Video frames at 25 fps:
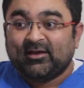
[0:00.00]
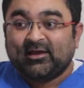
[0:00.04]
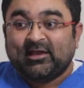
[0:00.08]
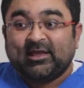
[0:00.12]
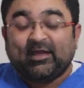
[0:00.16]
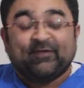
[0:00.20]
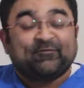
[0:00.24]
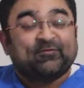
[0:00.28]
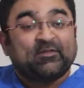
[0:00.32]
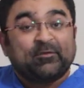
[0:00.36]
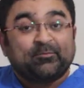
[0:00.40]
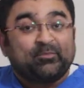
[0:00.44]

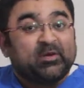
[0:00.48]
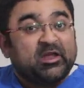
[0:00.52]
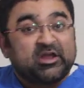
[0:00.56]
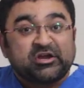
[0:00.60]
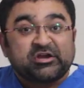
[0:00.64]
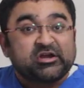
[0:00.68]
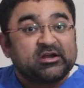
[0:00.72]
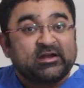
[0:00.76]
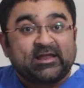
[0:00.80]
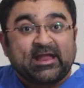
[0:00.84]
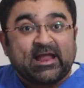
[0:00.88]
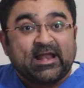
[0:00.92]
If the
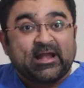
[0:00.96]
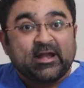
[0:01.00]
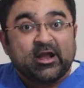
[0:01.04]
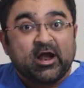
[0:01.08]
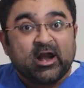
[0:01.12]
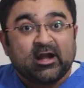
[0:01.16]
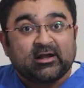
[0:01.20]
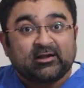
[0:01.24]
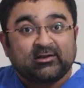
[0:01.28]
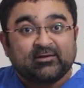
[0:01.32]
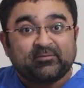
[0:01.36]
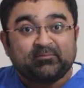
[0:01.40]
patient
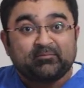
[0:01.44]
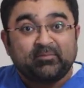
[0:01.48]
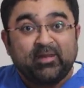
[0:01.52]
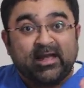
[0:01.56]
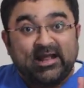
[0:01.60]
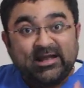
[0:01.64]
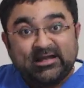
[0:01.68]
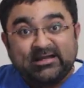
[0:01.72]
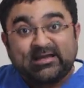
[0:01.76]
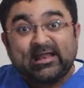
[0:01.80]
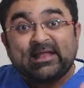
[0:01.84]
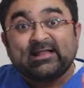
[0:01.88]
cannot
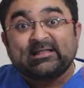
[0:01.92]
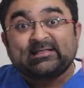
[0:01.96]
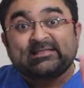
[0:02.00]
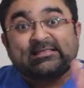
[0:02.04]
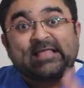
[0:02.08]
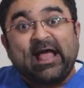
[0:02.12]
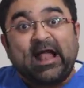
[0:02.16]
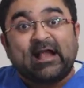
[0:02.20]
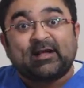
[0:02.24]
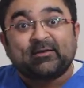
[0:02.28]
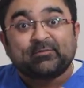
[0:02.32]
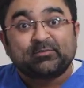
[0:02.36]
maintain
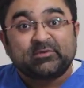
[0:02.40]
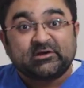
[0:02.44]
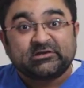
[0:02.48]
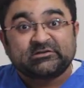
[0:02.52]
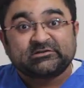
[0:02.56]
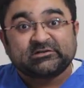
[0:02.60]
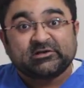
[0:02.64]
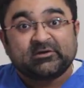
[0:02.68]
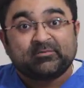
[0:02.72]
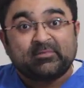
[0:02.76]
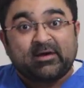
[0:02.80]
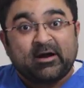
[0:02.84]
that
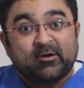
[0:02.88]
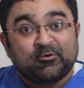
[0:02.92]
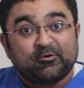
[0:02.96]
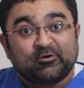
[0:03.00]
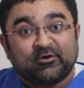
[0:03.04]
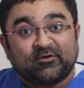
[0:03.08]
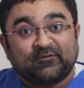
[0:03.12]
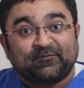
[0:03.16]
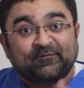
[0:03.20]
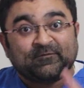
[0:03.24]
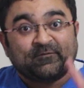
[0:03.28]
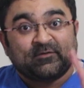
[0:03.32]
much amount
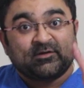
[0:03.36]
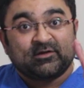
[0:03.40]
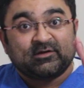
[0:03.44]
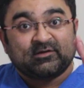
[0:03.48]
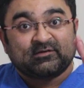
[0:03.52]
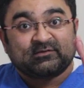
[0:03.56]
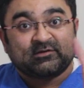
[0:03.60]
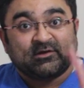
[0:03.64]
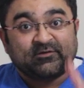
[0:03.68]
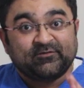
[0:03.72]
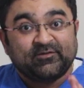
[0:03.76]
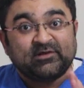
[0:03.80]
of
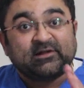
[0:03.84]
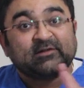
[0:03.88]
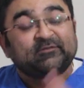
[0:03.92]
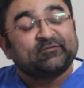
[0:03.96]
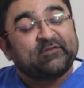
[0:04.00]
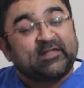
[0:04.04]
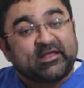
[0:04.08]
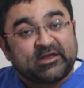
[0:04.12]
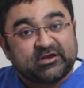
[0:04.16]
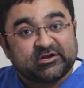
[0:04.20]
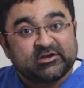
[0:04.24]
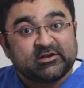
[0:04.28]
cervical
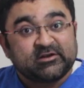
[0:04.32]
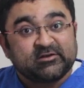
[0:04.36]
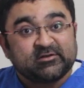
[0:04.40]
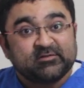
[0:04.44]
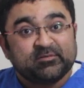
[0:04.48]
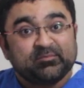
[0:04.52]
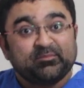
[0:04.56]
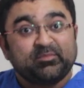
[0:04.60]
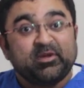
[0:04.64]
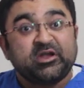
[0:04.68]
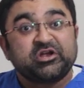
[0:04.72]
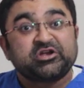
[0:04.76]
flexion,
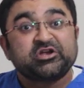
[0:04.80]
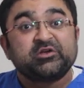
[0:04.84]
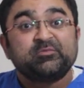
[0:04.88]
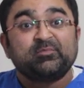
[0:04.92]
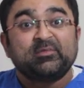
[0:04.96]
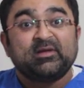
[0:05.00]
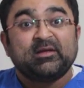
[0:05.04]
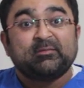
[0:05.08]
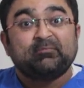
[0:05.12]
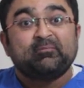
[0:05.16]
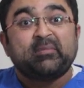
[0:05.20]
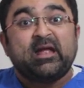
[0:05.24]
patient
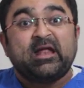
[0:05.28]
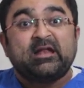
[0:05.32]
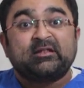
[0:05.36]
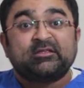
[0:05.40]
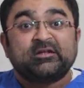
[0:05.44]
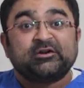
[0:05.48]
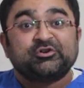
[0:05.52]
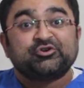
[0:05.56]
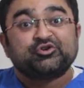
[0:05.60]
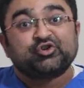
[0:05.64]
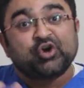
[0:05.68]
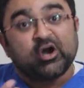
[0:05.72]
may bend
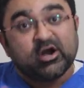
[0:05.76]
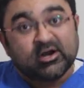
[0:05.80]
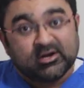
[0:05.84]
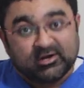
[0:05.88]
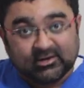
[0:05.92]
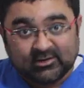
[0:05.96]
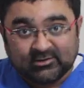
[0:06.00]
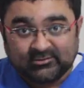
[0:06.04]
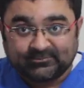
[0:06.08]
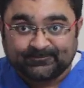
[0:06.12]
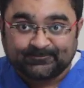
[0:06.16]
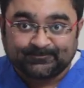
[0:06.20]
the trunk.
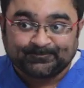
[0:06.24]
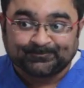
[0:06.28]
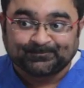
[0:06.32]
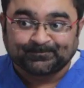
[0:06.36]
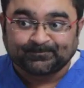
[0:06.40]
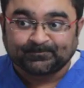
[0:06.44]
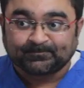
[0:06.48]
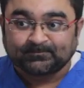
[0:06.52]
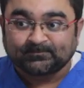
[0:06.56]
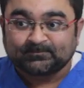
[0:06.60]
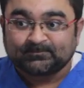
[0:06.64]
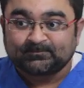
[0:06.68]

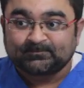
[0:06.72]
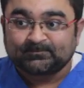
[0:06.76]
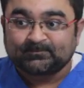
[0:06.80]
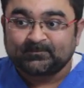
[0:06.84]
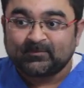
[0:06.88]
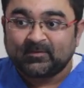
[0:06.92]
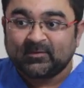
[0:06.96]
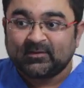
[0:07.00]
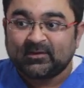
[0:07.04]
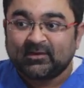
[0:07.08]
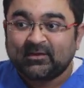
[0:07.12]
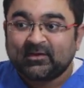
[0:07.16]

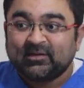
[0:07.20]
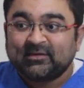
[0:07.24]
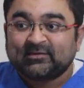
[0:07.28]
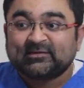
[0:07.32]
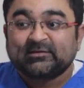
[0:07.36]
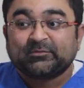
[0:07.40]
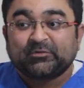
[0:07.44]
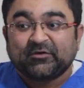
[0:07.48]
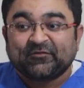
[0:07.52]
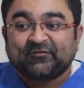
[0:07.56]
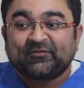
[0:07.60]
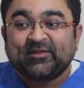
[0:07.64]

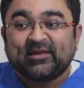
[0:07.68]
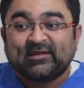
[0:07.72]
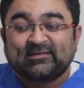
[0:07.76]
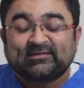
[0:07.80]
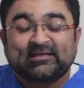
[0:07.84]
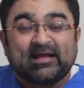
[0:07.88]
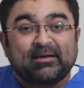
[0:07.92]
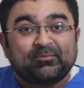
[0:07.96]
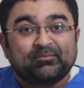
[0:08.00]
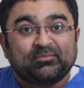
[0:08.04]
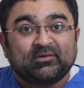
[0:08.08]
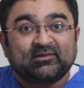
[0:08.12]
Some of the
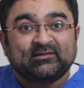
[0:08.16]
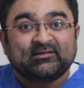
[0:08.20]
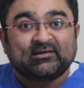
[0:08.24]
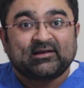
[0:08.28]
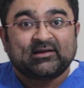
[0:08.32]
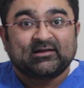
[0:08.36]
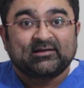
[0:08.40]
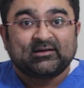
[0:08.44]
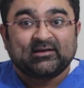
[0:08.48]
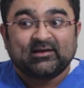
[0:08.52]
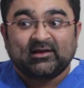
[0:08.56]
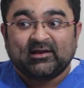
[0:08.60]
examples
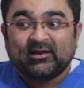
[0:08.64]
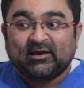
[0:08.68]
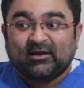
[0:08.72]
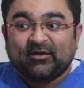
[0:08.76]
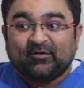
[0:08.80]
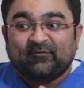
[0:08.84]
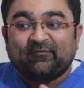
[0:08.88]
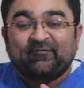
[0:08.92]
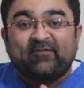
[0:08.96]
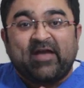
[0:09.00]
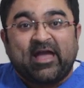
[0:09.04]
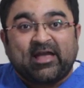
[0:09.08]
are
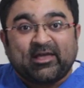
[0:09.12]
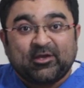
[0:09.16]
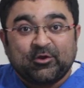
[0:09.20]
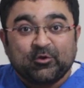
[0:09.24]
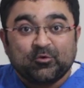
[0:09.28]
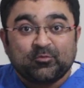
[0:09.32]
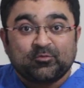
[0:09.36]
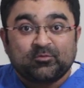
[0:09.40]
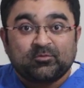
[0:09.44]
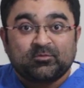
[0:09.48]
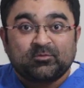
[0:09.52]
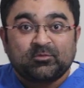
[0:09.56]

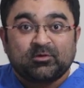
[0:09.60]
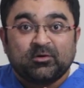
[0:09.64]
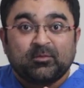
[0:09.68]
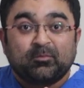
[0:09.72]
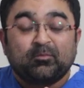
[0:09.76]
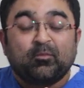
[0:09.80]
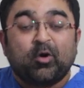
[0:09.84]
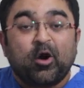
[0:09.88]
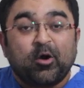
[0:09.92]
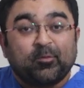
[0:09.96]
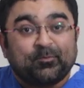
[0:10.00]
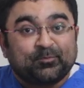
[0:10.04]
vacuum,
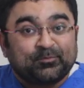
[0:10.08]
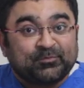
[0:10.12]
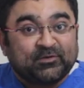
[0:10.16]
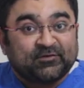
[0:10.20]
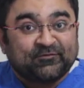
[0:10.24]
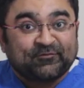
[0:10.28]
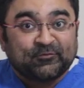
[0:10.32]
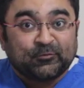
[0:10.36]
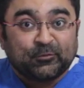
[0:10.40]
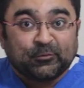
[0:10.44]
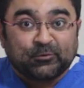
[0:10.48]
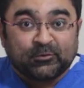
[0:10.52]
mop the
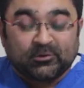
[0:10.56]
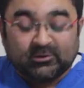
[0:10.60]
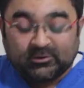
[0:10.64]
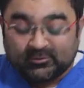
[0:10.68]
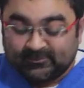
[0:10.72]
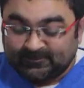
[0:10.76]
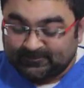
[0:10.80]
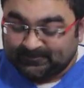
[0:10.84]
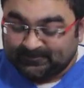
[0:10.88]
floor.